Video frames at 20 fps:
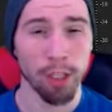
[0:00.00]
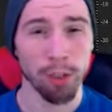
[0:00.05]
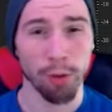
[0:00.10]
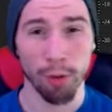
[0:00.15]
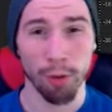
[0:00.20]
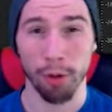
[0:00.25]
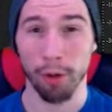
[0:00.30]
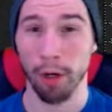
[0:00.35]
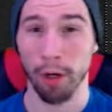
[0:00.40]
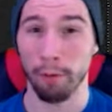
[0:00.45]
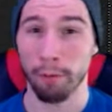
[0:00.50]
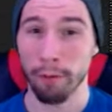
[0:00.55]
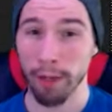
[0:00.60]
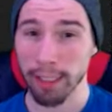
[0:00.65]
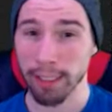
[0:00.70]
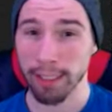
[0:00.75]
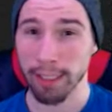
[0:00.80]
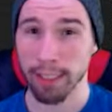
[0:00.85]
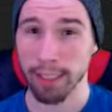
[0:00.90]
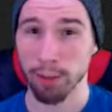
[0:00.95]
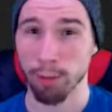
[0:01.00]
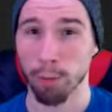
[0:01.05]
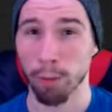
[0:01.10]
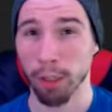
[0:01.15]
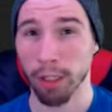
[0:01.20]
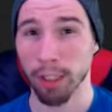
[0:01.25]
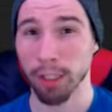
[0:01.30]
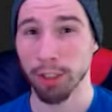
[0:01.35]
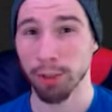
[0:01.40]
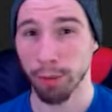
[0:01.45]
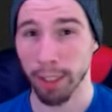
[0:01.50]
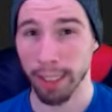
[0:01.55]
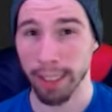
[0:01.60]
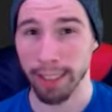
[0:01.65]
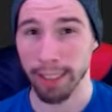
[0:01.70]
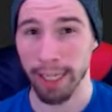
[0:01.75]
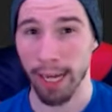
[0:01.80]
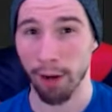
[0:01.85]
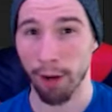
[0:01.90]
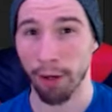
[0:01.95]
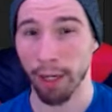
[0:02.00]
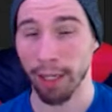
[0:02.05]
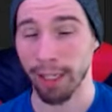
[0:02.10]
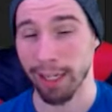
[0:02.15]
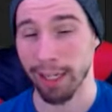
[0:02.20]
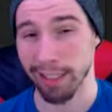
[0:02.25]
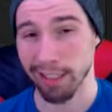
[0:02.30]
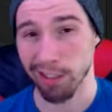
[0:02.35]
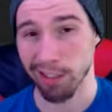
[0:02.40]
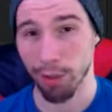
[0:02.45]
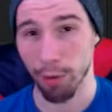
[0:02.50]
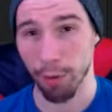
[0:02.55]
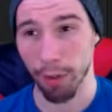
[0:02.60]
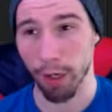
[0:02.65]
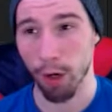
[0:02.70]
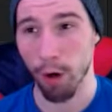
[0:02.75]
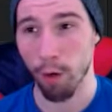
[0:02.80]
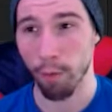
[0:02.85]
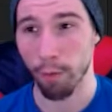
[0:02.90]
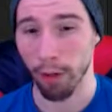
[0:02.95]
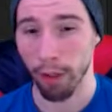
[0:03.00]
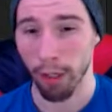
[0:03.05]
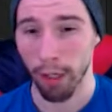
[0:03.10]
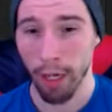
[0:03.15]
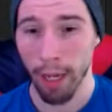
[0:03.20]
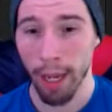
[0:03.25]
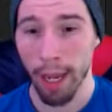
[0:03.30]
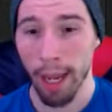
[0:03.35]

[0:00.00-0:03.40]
so in order to fix this, we're going to shrink it down and kind of scoot it over.